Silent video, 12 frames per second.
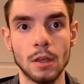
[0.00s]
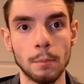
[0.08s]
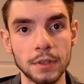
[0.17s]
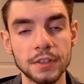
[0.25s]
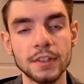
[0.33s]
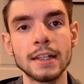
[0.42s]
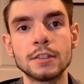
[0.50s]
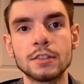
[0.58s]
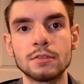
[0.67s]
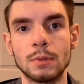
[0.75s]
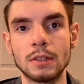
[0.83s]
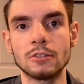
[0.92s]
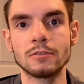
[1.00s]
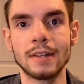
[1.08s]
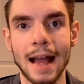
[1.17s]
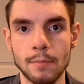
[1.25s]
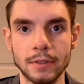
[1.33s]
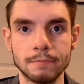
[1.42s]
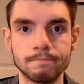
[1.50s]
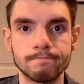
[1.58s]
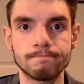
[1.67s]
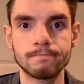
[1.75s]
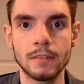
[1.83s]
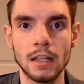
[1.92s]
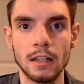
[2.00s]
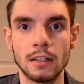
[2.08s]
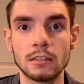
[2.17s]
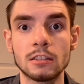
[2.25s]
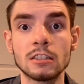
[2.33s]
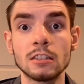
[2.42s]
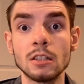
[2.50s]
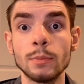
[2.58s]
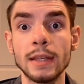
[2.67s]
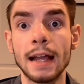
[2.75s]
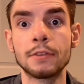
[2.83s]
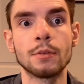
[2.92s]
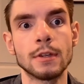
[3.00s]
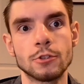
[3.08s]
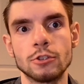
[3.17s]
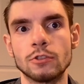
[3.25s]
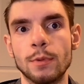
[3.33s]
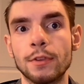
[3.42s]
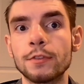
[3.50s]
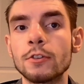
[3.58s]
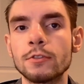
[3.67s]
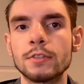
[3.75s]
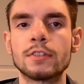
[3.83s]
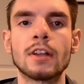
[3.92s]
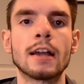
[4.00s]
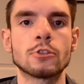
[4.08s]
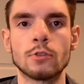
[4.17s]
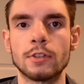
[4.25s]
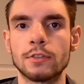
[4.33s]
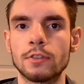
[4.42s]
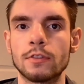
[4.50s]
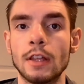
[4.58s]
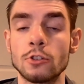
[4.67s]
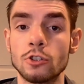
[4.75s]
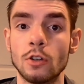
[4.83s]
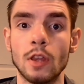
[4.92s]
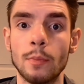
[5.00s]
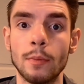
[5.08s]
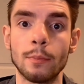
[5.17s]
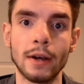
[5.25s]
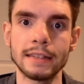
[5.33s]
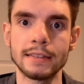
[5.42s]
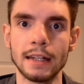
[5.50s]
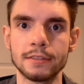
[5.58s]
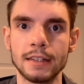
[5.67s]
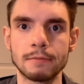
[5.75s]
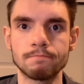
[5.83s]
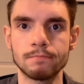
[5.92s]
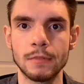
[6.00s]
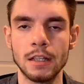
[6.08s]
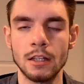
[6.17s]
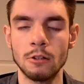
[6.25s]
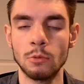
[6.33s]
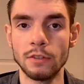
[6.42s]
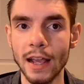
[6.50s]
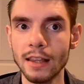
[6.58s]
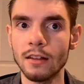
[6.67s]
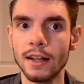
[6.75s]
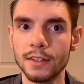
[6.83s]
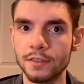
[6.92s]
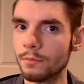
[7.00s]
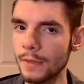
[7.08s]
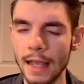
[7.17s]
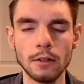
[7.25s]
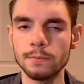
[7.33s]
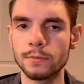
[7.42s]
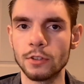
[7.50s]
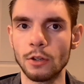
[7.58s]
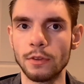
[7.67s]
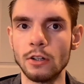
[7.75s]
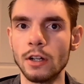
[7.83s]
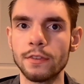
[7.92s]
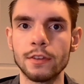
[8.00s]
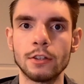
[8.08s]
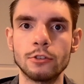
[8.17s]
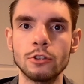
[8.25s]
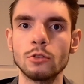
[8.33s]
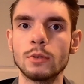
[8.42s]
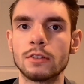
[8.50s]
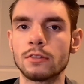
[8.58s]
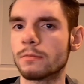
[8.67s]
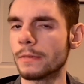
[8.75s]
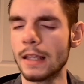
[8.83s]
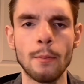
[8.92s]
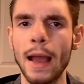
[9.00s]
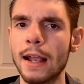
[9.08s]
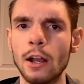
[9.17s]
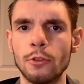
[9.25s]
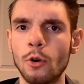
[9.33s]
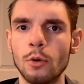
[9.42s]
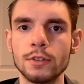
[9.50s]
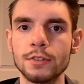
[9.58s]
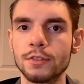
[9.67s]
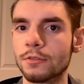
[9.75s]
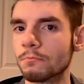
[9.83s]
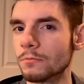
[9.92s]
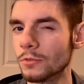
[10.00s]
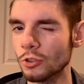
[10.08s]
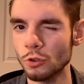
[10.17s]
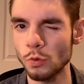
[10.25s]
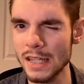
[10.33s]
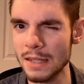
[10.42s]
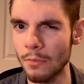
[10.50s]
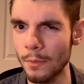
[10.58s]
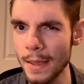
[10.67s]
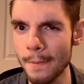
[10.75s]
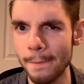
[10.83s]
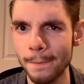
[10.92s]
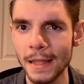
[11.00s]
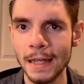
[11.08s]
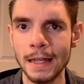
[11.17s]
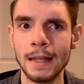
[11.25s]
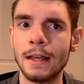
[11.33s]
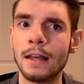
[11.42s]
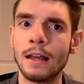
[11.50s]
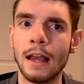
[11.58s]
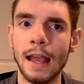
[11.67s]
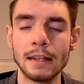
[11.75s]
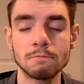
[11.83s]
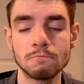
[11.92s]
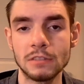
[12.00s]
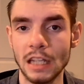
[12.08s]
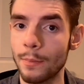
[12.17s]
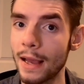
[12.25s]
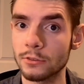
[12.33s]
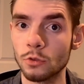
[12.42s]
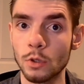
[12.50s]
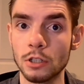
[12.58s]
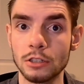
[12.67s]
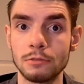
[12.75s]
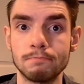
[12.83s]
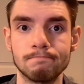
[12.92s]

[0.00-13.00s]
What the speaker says: Mistakes will happen. Clearly, we had some issues with certain design choices that showed up in playtesting. We've analyzed them now, so the only thing to do is get back on the horse, tweak them a bit, and get back to work.